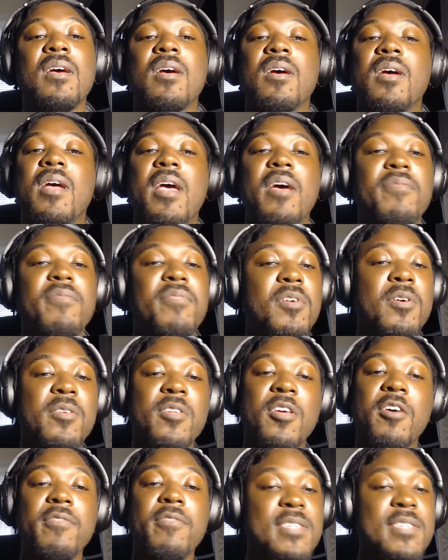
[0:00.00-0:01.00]
If
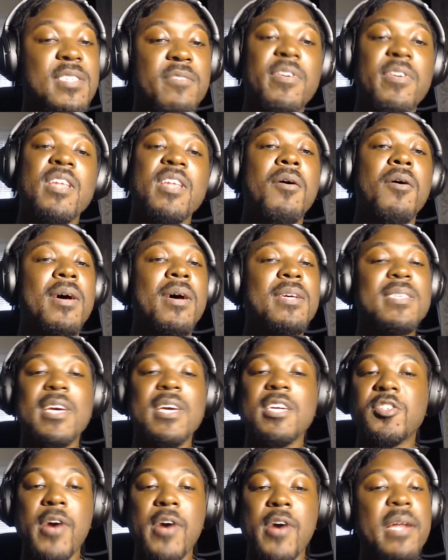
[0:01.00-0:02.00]
it's a video essay,
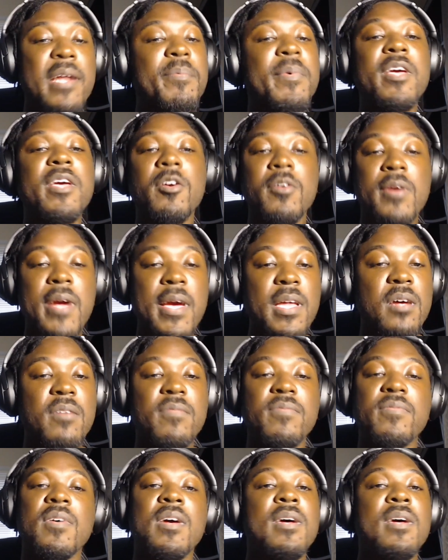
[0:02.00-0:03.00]
try to be creative.
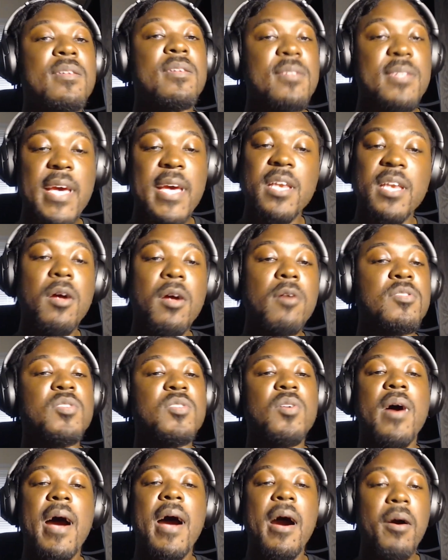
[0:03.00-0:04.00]
Take notes on
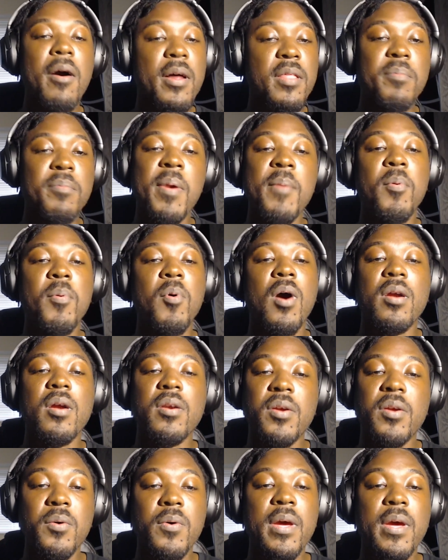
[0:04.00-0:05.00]
how other people are
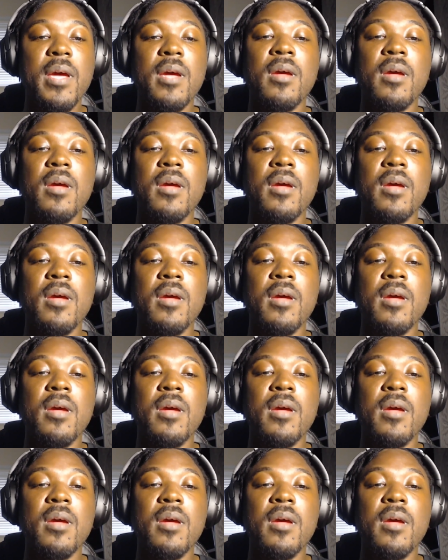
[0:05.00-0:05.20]
doing